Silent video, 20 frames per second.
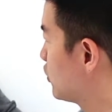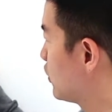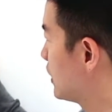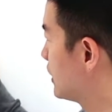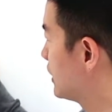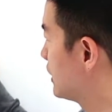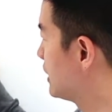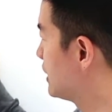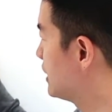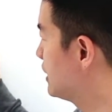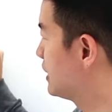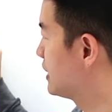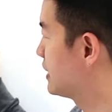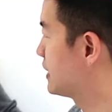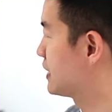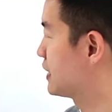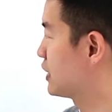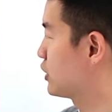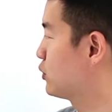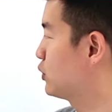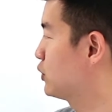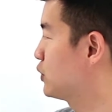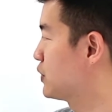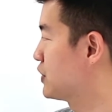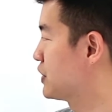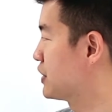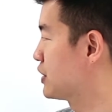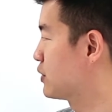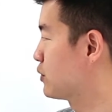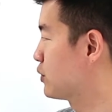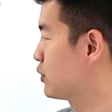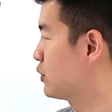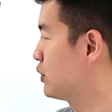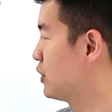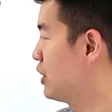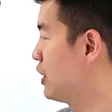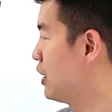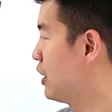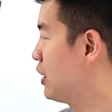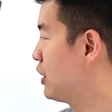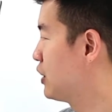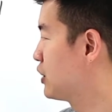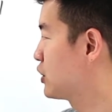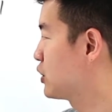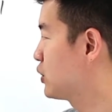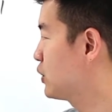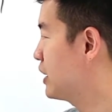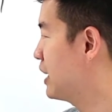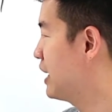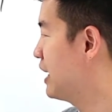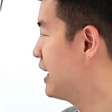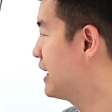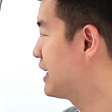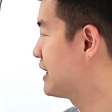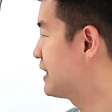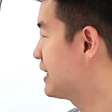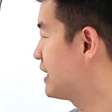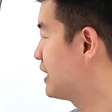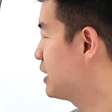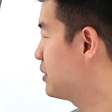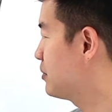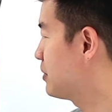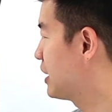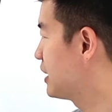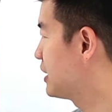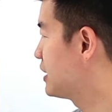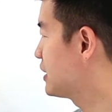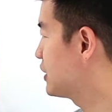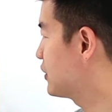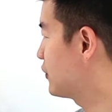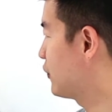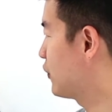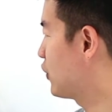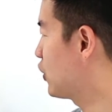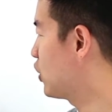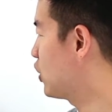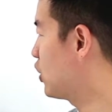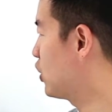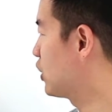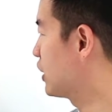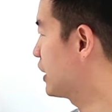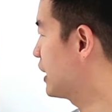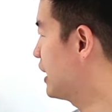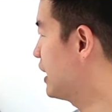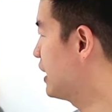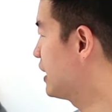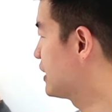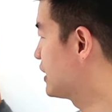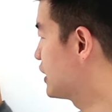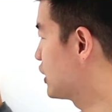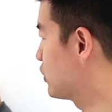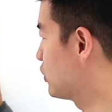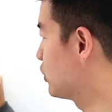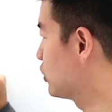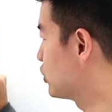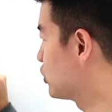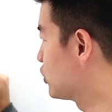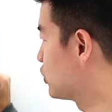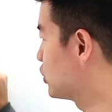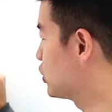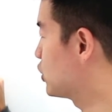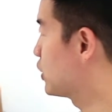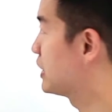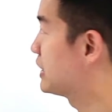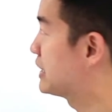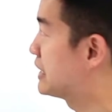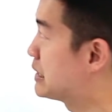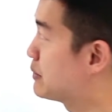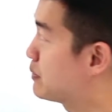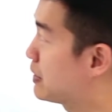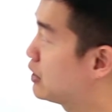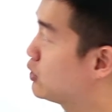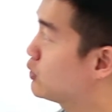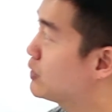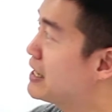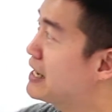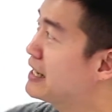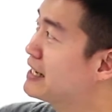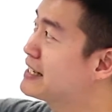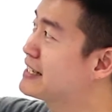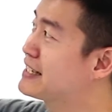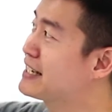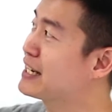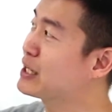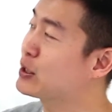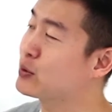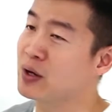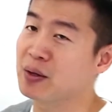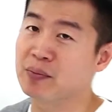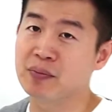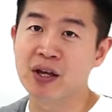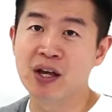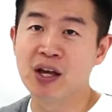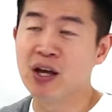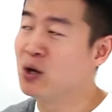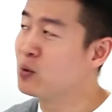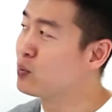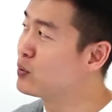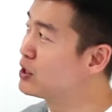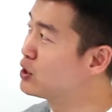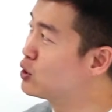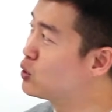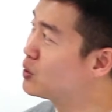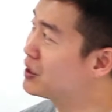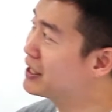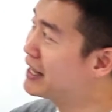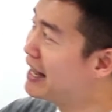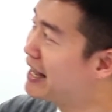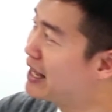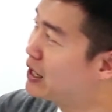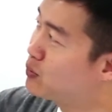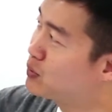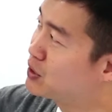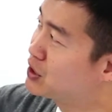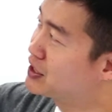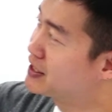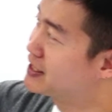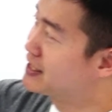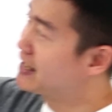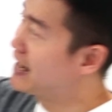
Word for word: 20. This is equal to 0. So k is either minus 4 or k is equal to 20. But looking at the diagram, we know k, which is